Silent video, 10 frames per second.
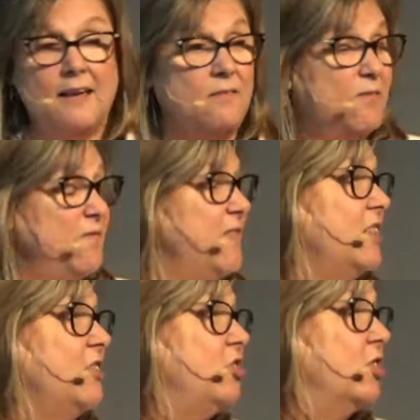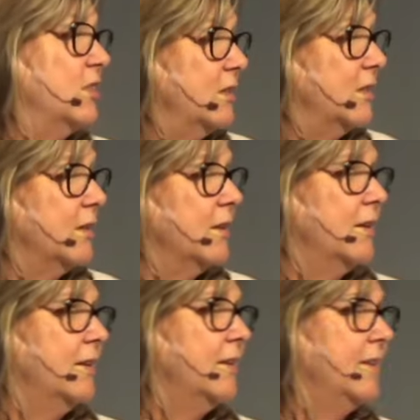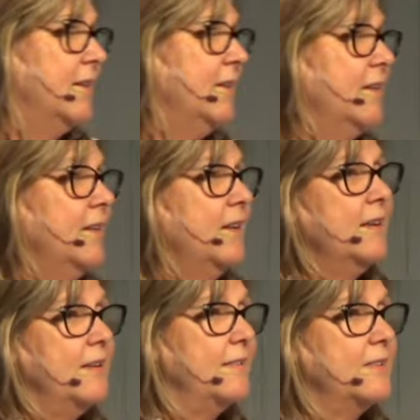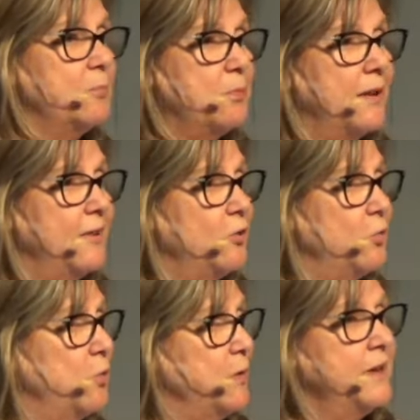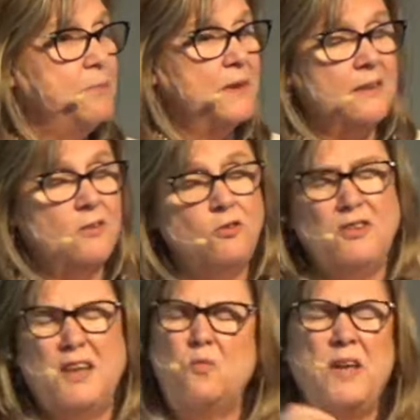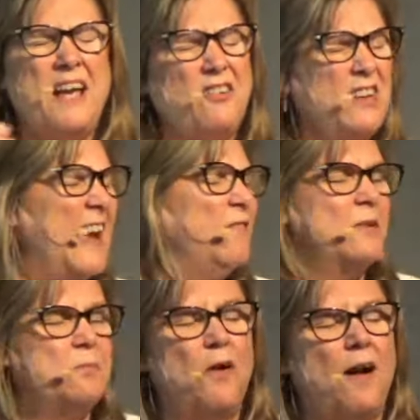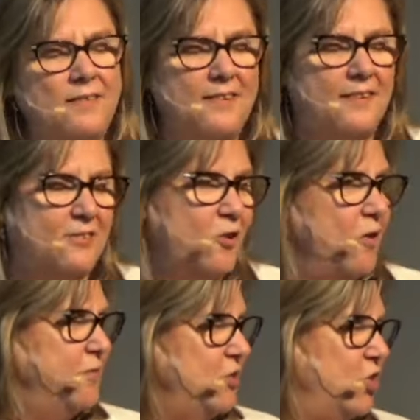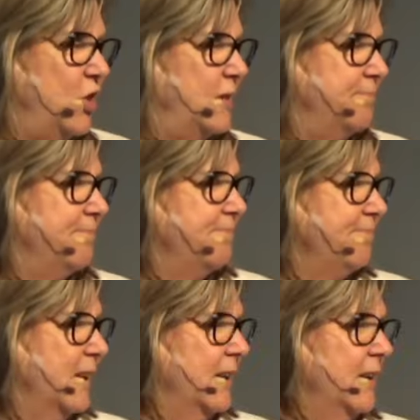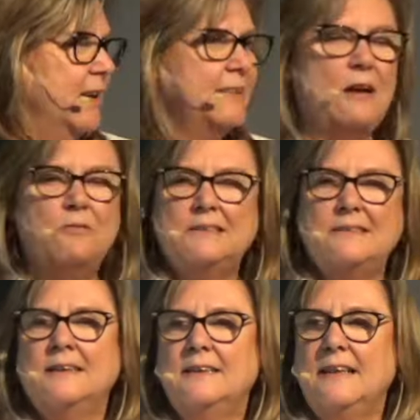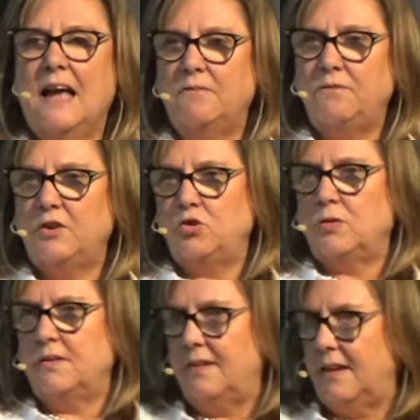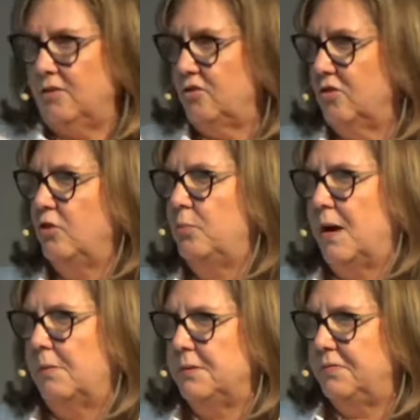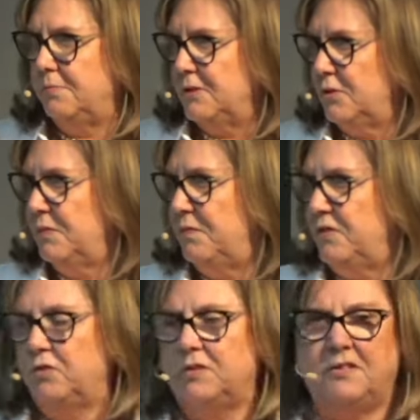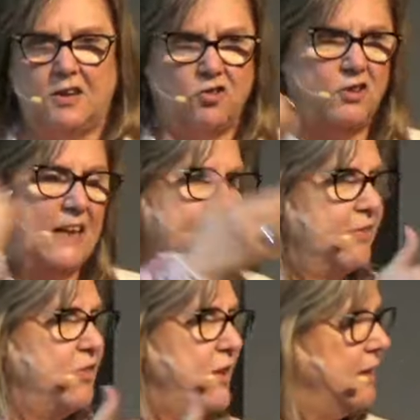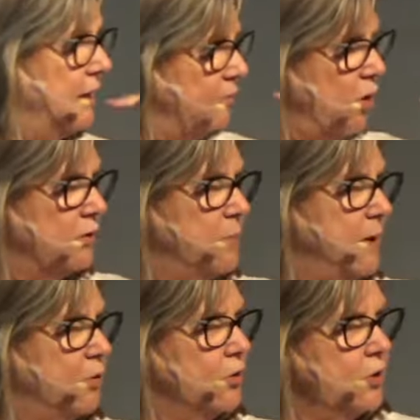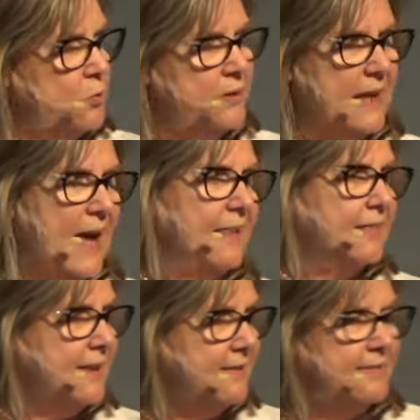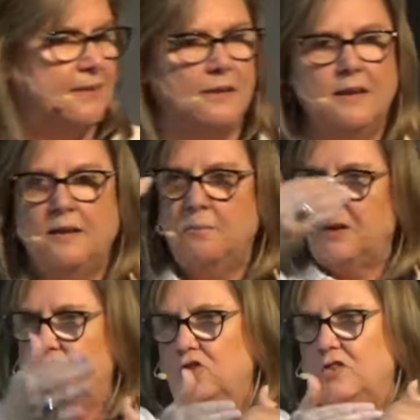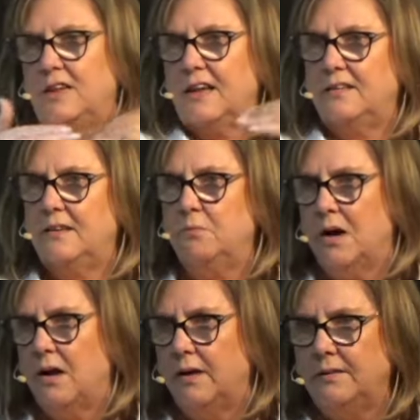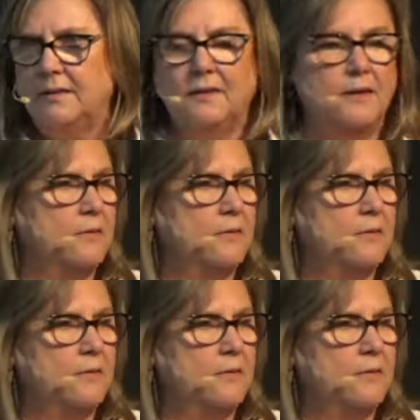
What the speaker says: And vision is the place where we can begin to do that. And we actually have this process called visioning. Now, it's not visualization. You're probably familiar with visualization. That's the thing that I talked about earlier with the athletes that picture the end in mind.